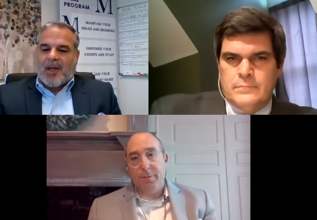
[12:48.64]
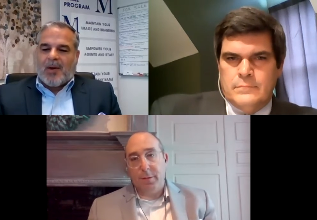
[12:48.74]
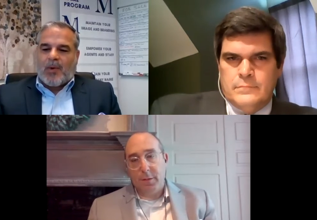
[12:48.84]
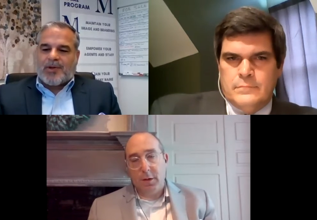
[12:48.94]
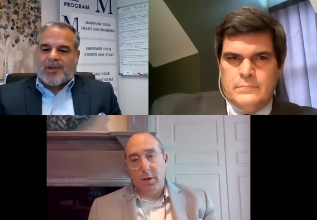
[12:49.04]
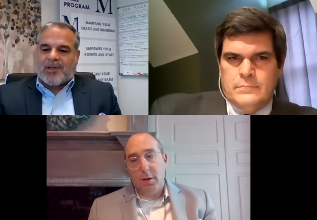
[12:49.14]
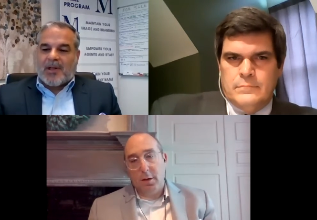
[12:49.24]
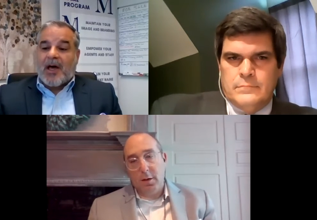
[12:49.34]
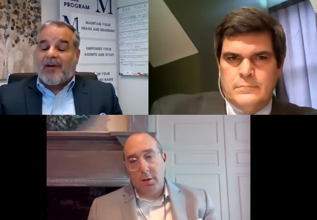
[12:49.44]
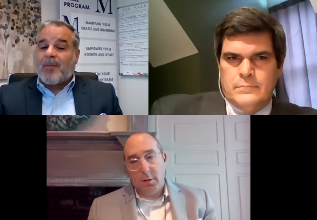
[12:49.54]
Speaker 1: which is a
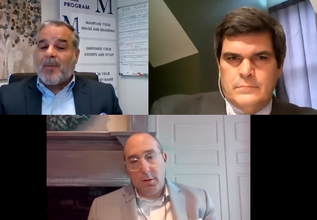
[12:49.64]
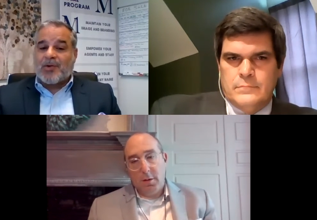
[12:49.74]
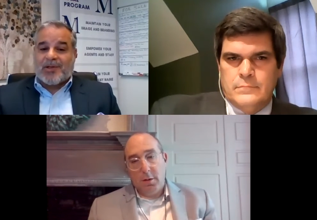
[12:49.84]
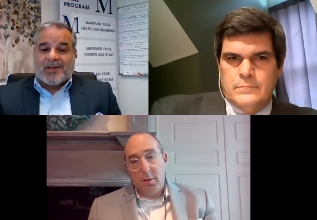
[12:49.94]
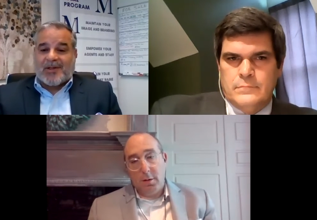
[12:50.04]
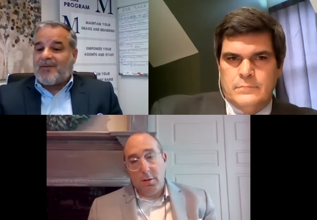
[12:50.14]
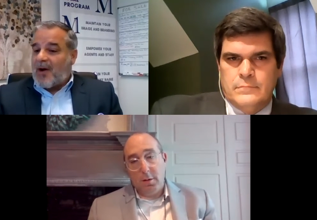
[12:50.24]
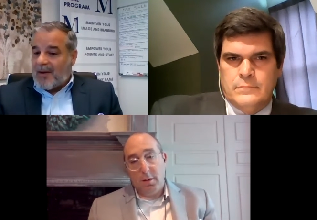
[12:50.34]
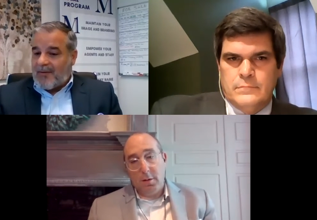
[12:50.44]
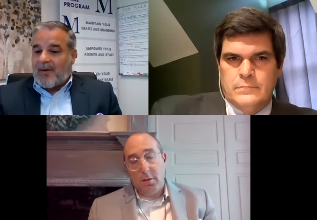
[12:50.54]
lot of emotions
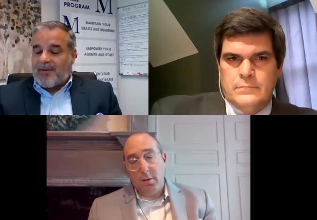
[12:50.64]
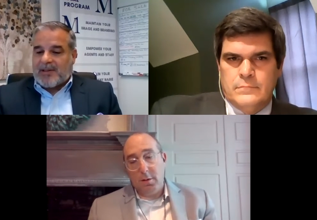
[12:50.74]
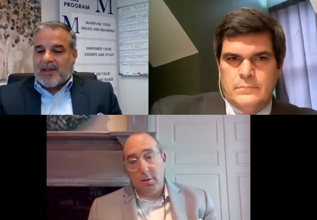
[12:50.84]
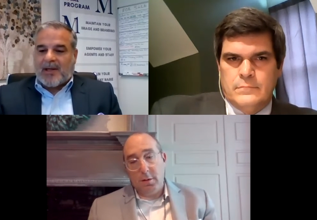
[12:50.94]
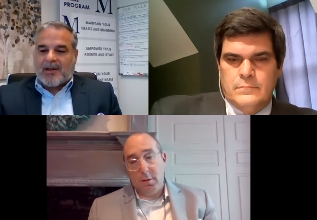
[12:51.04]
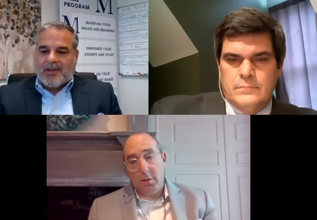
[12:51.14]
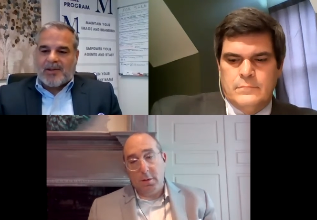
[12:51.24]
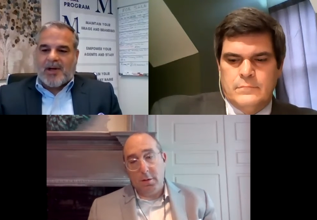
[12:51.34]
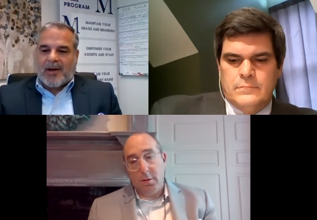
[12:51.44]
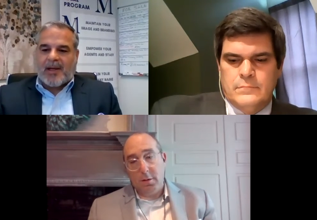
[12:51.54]
involved, obviously, because you're
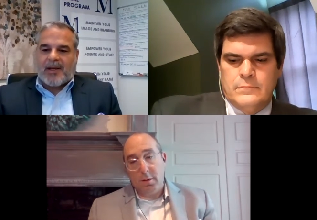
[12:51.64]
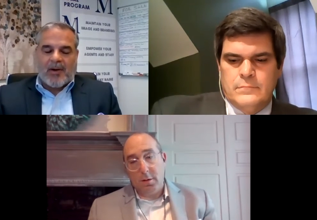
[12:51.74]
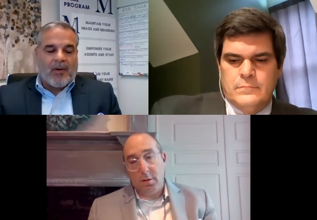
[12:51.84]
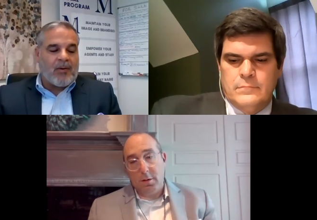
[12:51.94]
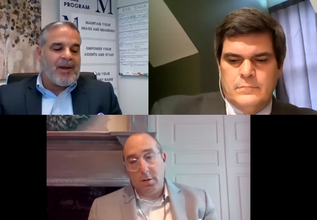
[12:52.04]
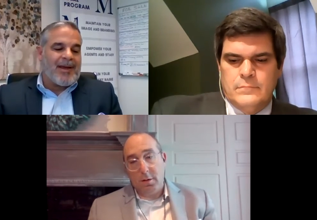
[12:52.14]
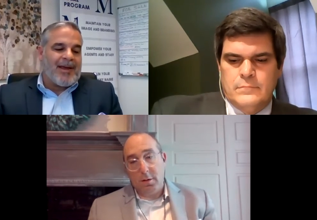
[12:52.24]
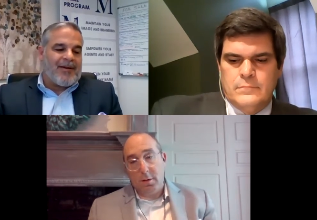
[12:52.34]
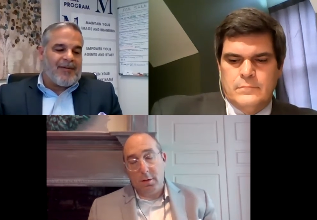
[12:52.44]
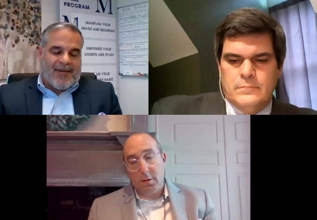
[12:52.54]
talking, you know,
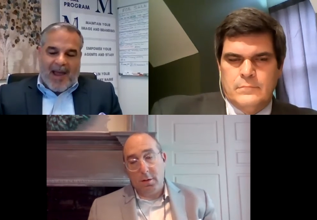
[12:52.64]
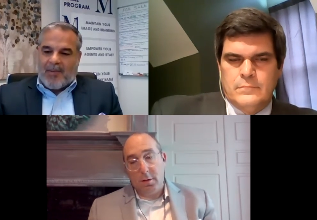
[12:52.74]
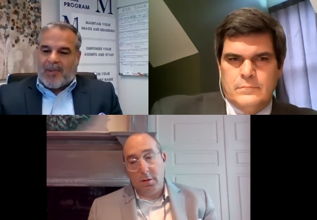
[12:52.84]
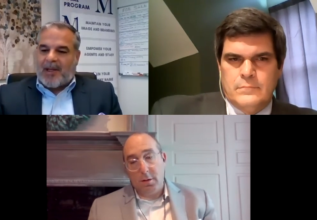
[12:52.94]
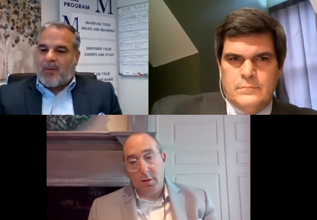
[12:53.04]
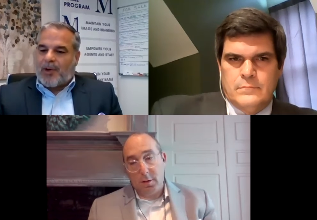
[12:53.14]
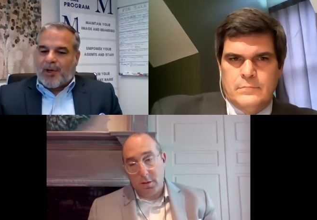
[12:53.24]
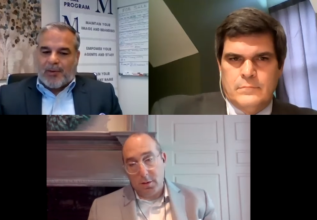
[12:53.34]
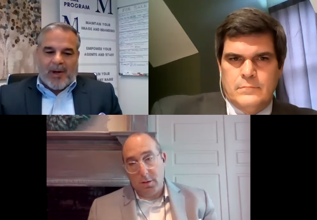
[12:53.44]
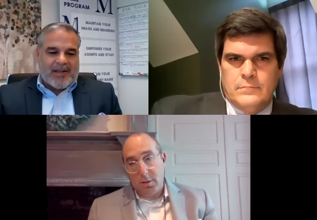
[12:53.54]
family, where you're going
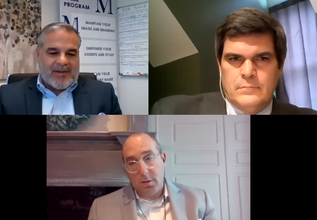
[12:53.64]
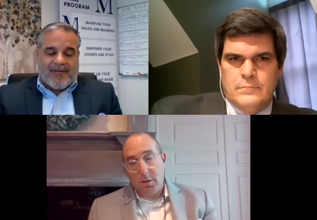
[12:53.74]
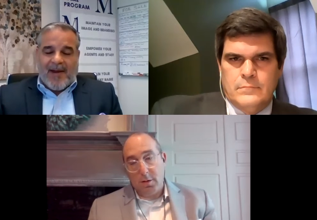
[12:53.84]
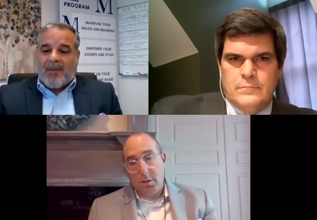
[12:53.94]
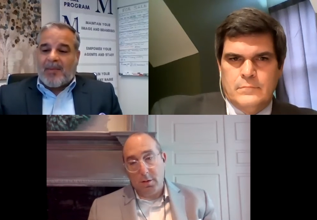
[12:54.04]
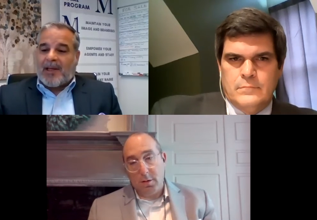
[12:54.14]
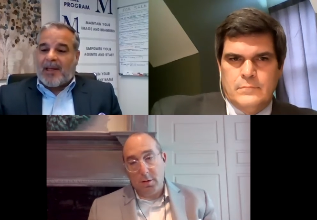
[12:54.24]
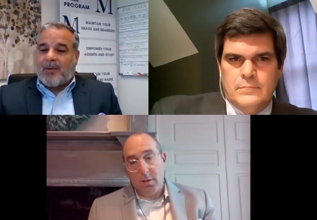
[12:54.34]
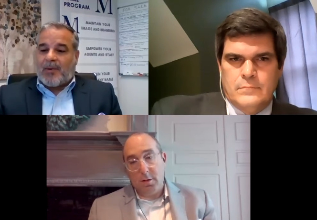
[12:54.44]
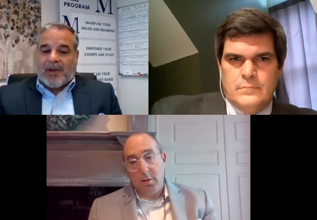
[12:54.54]
to raise a family,
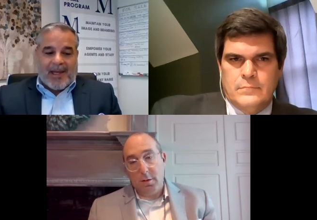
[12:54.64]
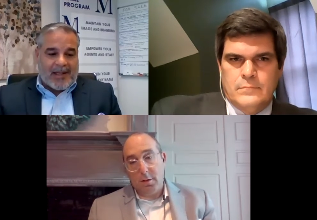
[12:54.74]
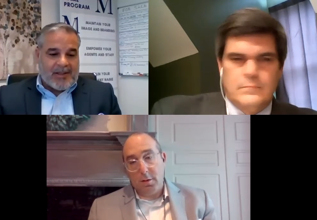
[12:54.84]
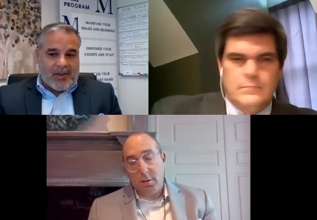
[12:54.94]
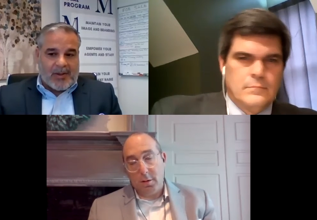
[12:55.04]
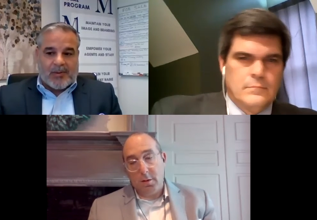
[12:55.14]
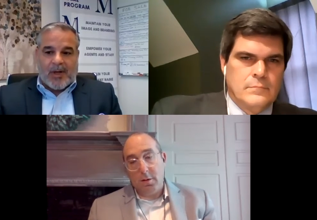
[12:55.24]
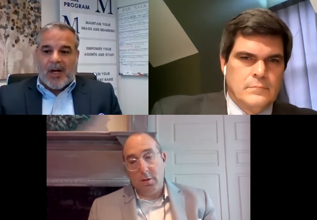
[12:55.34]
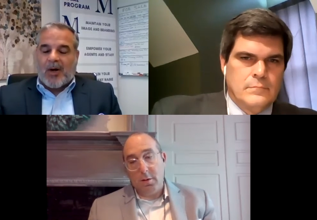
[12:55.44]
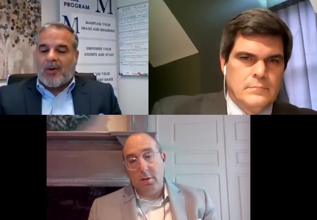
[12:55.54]
where the kids are going to
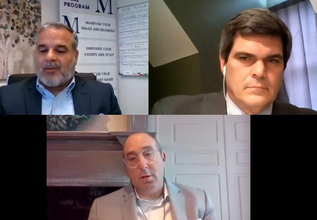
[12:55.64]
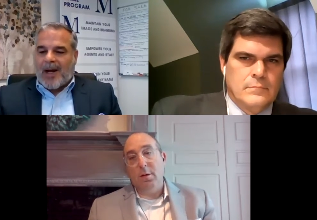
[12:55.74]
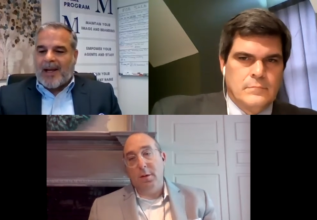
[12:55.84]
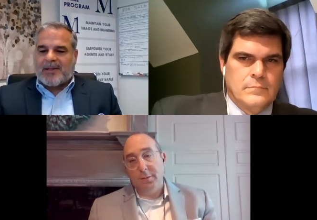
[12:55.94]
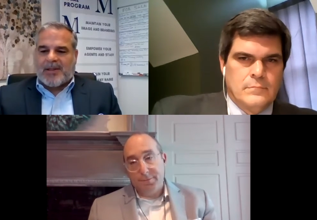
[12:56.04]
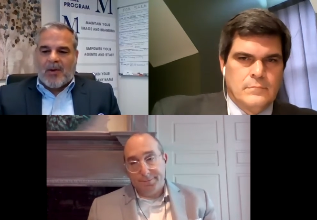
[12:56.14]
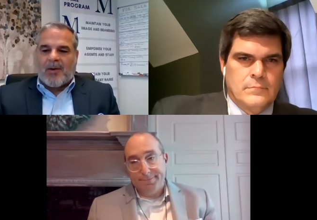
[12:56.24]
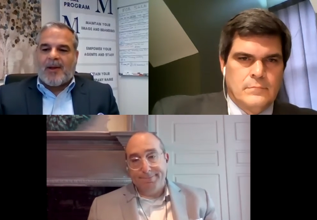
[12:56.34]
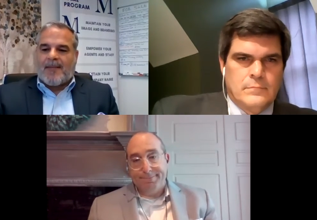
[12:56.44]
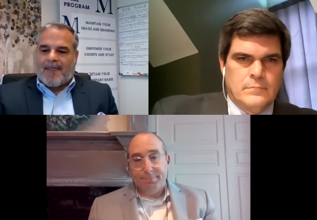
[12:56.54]
grow, right? So
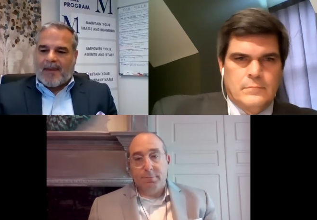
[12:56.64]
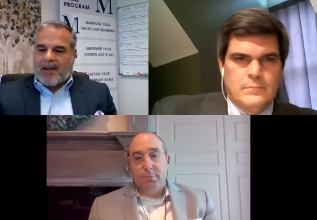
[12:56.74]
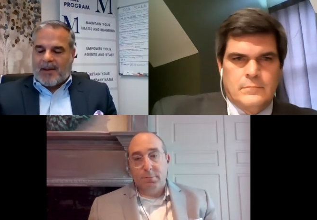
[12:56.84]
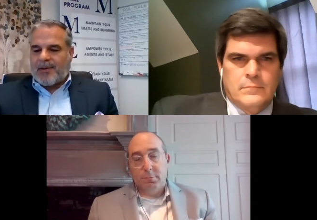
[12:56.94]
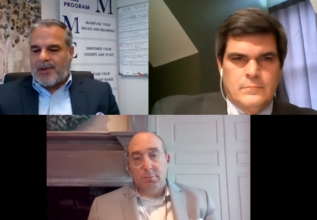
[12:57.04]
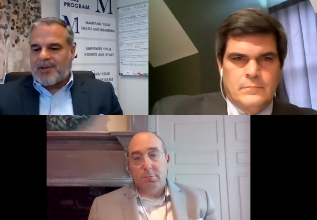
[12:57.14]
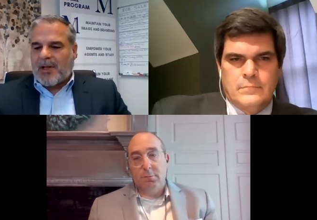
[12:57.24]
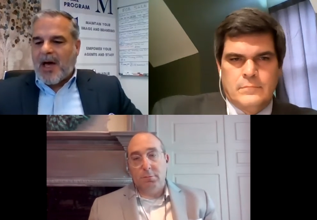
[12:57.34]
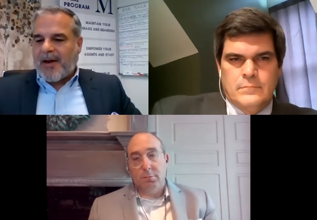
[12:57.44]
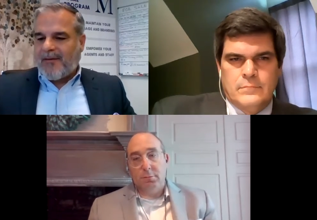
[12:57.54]
there's a
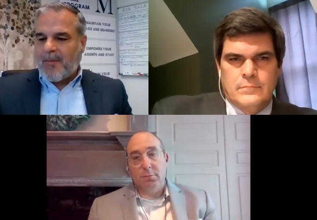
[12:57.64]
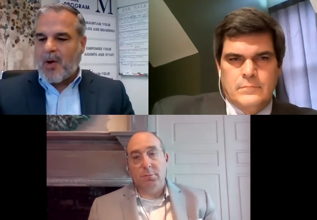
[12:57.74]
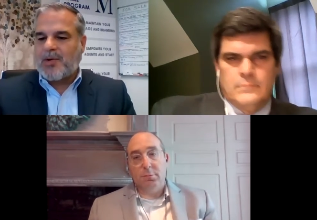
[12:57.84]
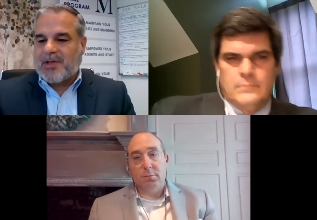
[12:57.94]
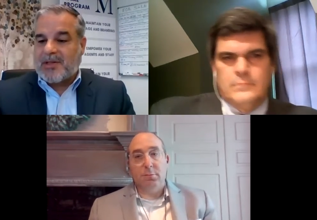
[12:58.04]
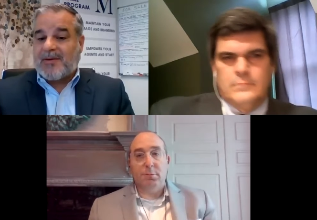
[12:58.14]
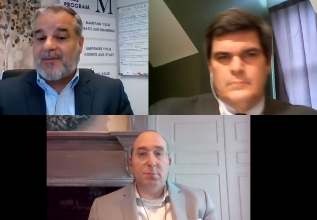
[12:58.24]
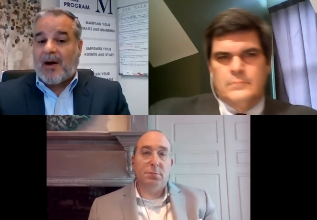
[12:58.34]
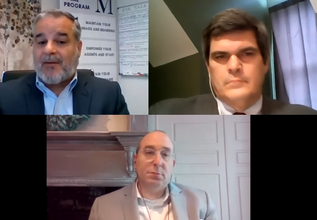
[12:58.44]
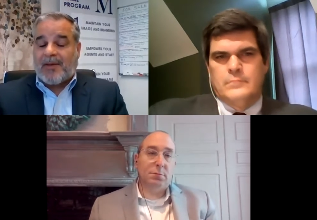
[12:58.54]
lot of emotions
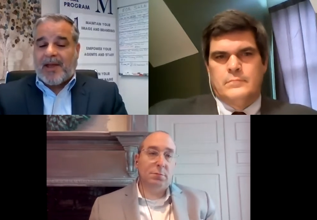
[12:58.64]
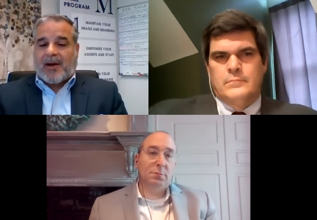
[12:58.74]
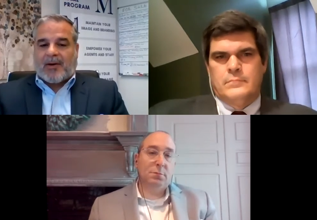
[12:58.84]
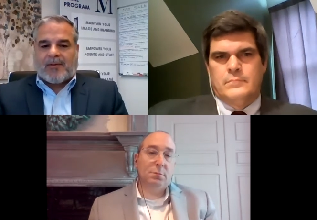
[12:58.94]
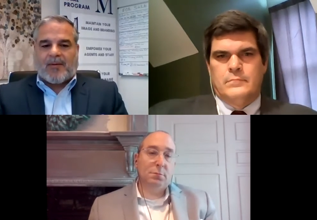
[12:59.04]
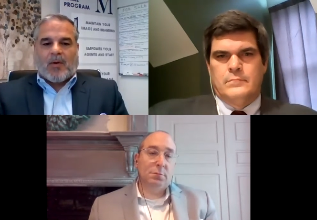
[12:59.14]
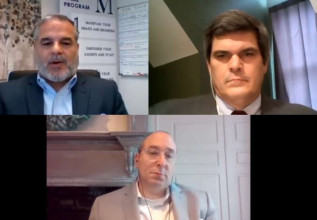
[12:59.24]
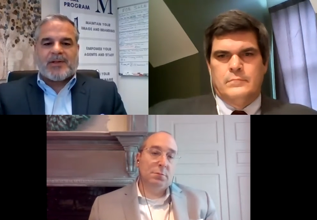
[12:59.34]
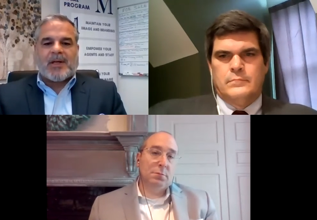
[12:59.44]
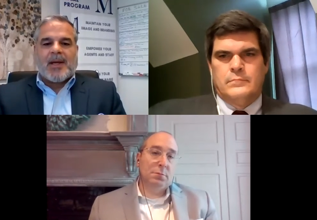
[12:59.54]
involved in there, of course.